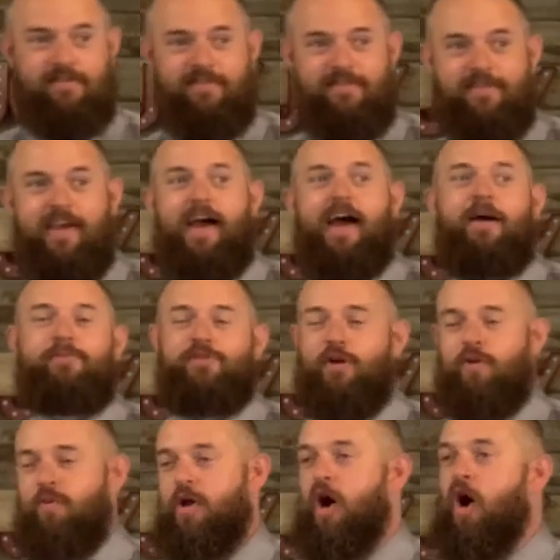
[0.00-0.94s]
Yeah, I'm
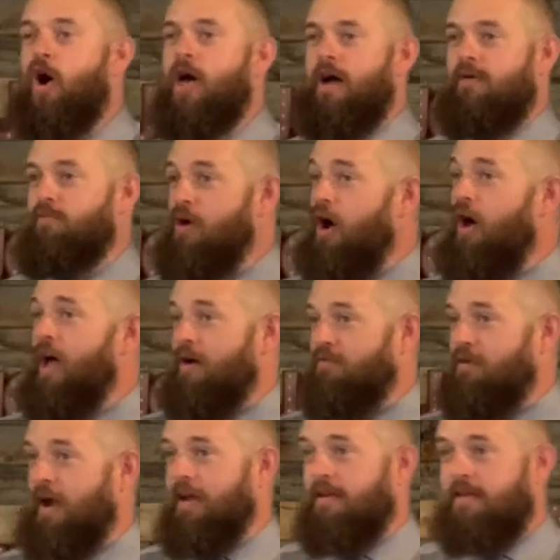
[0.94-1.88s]
sure we all have. We all have,
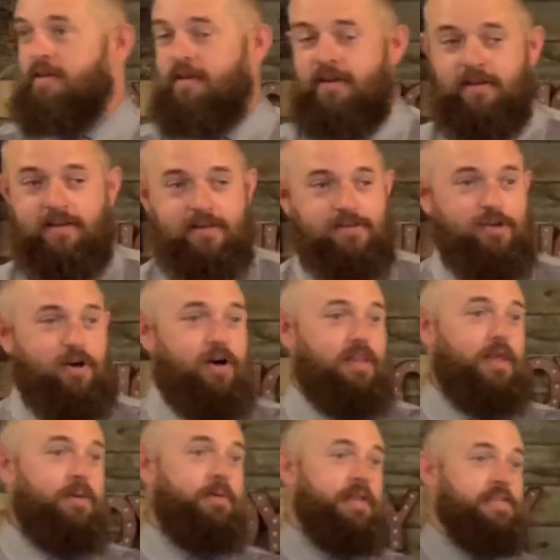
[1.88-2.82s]
right? So
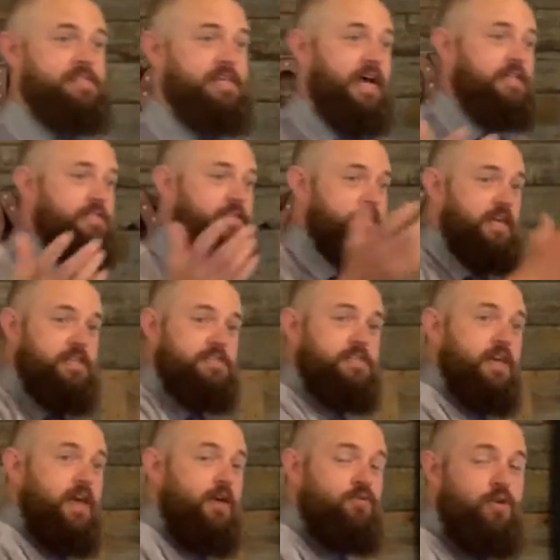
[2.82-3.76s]
let me just ask you this.
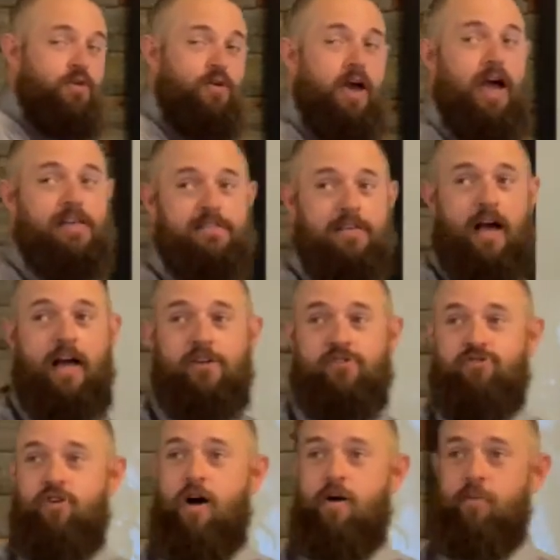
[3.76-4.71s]
If you guys got in
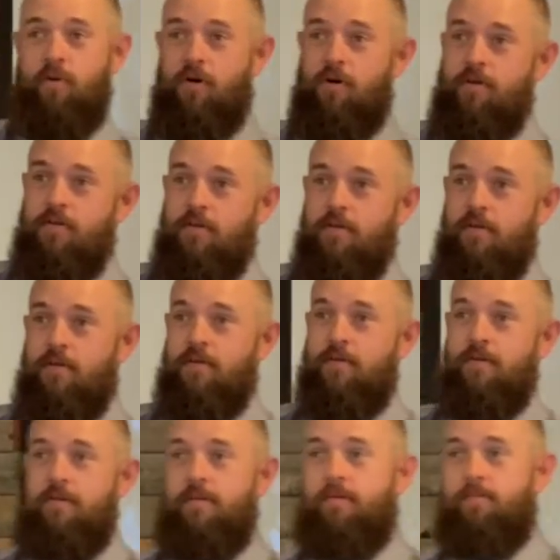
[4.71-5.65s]
trouble,
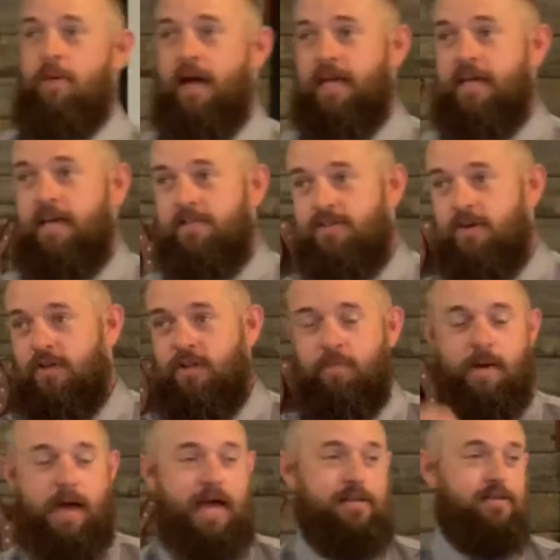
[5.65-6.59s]
my kids are in the
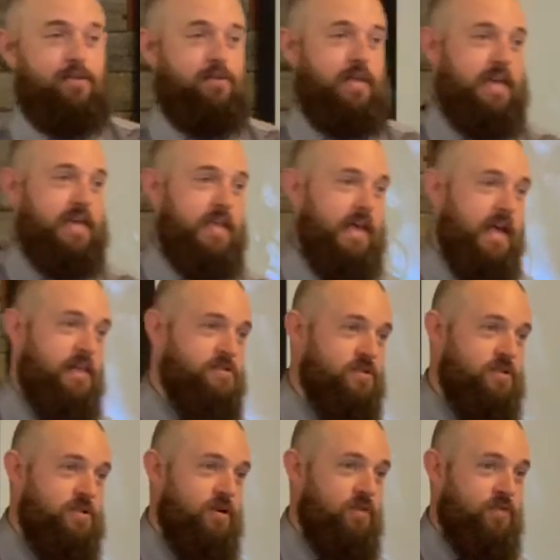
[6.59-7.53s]
back too, they can answer
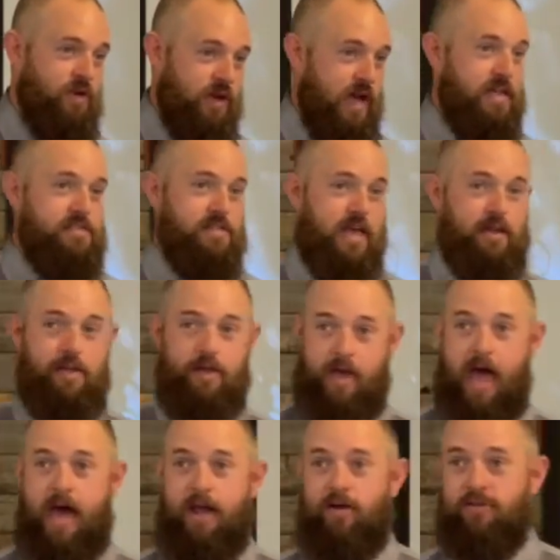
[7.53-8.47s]
too. If you guys had any
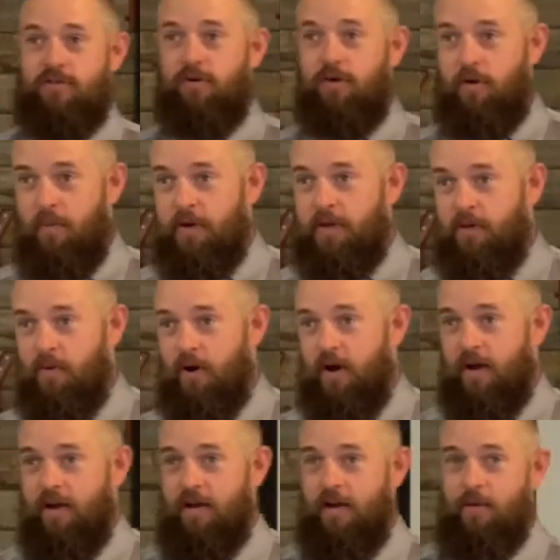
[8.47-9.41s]
adults too, when you
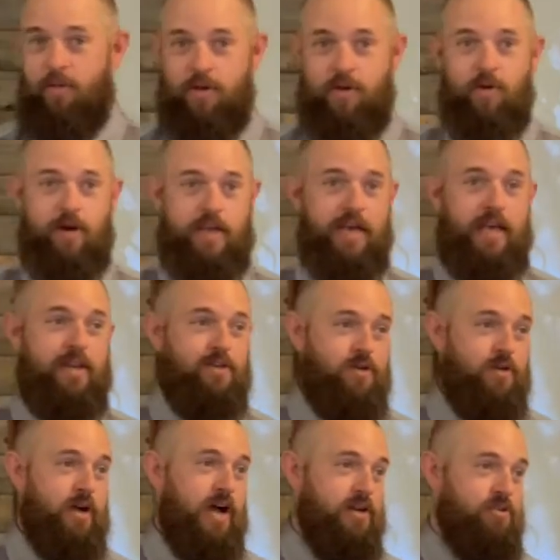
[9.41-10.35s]
were when you were a kid and
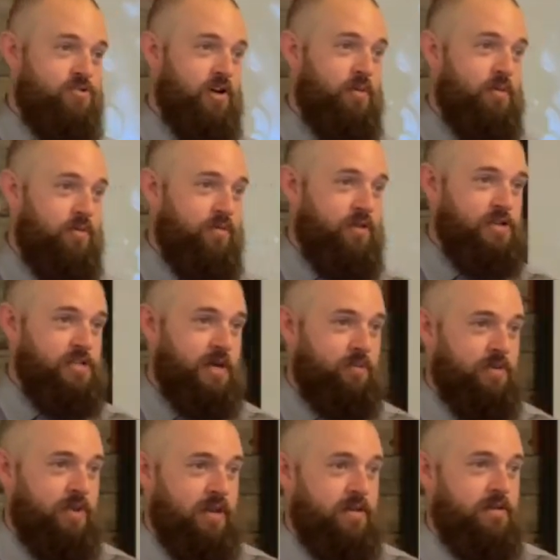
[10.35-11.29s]
you got in trouble for
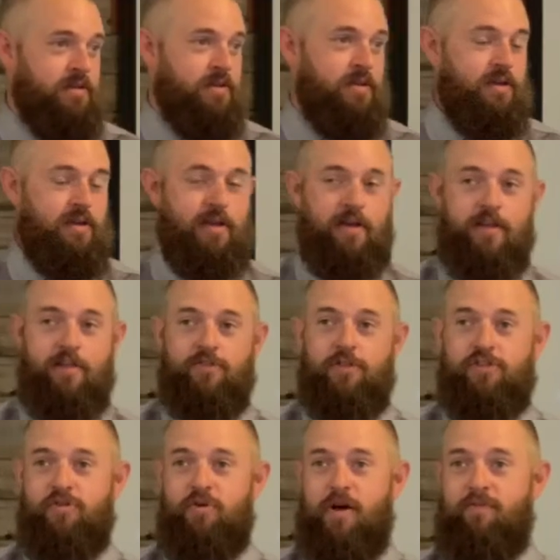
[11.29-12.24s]
something,
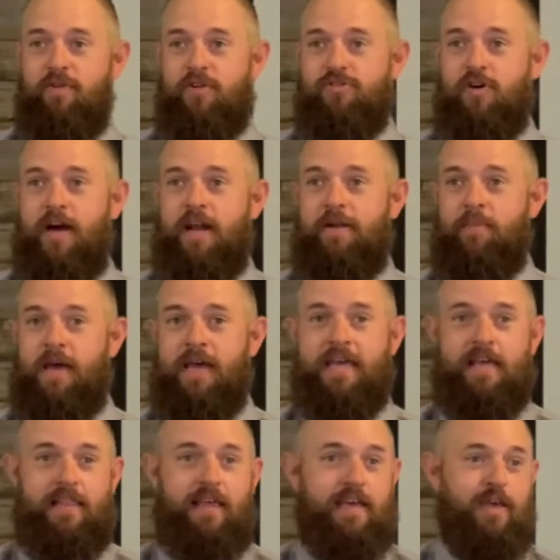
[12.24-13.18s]
did you ever try to
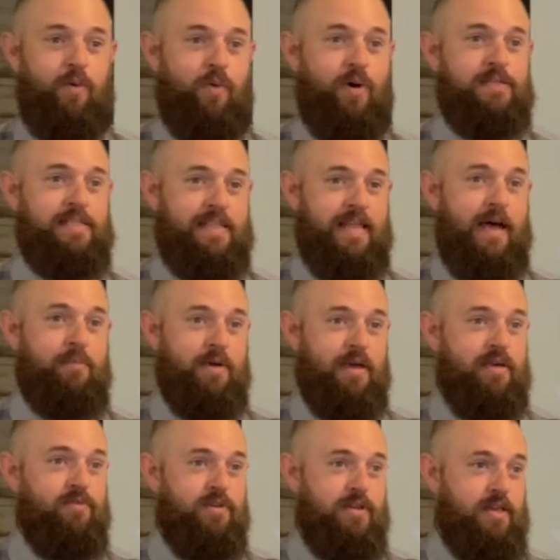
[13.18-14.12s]
make it like it wasn't that
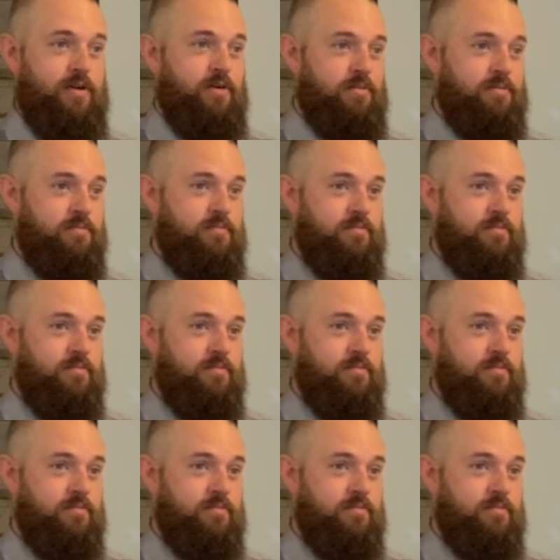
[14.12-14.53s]
big of a deal?